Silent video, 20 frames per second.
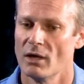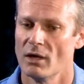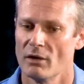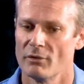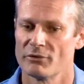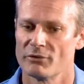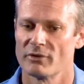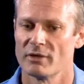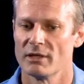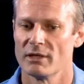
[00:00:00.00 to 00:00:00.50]

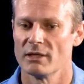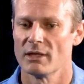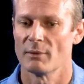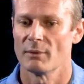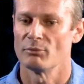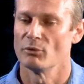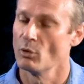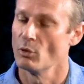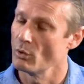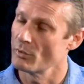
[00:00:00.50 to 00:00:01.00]
Obviously,
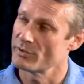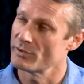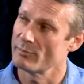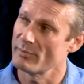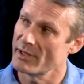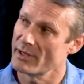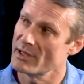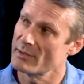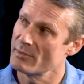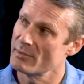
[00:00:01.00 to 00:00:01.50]
up north, you
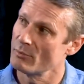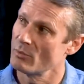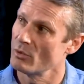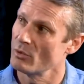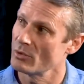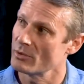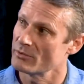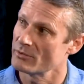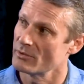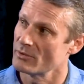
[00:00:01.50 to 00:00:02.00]
may need a bit
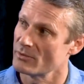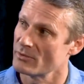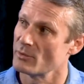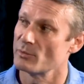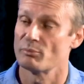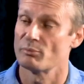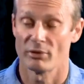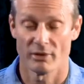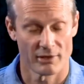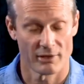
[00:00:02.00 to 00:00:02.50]
more because
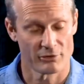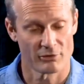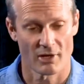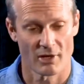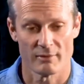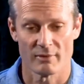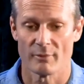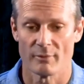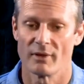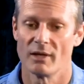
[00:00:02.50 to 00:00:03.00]
it's pretty
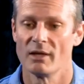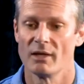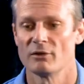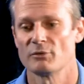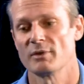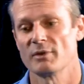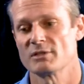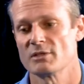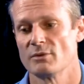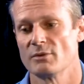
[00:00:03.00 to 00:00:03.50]
extreme up there,
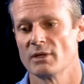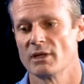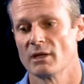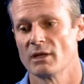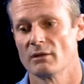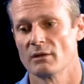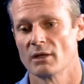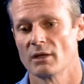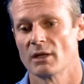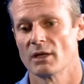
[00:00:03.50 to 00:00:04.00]
especially when you get